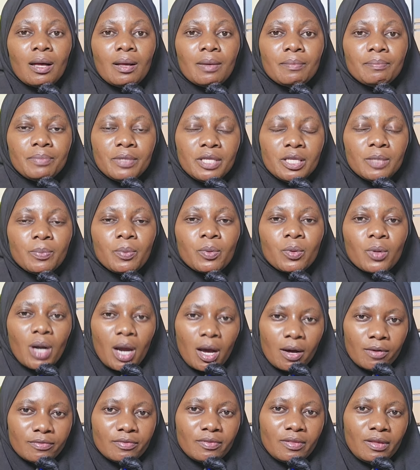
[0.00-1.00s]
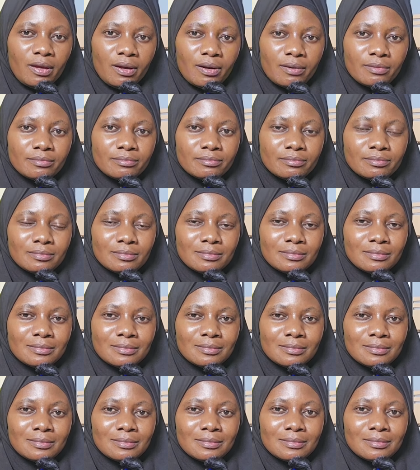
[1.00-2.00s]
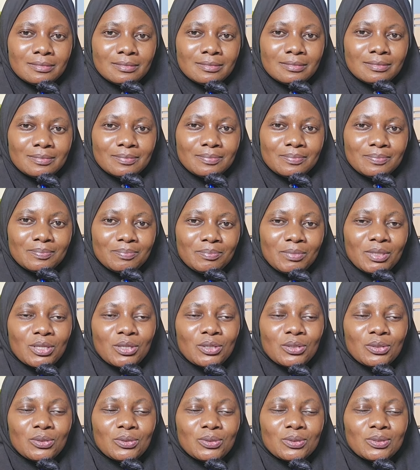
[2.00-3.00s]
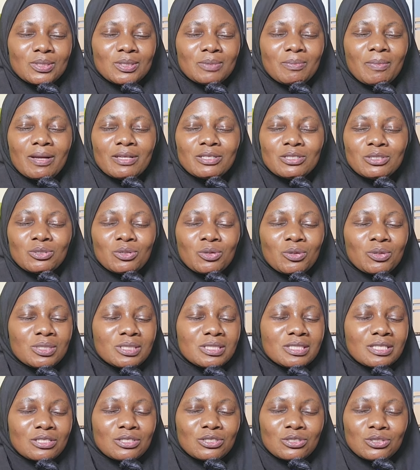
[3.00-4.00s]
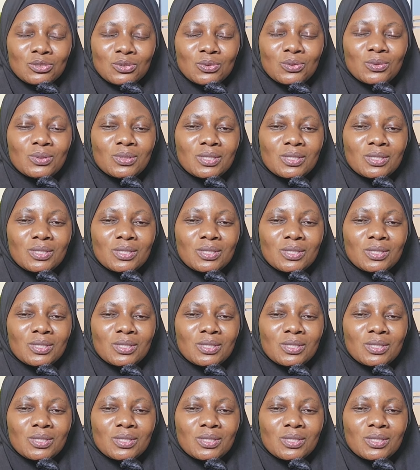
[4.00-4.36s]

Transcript: people out there, because my stories are so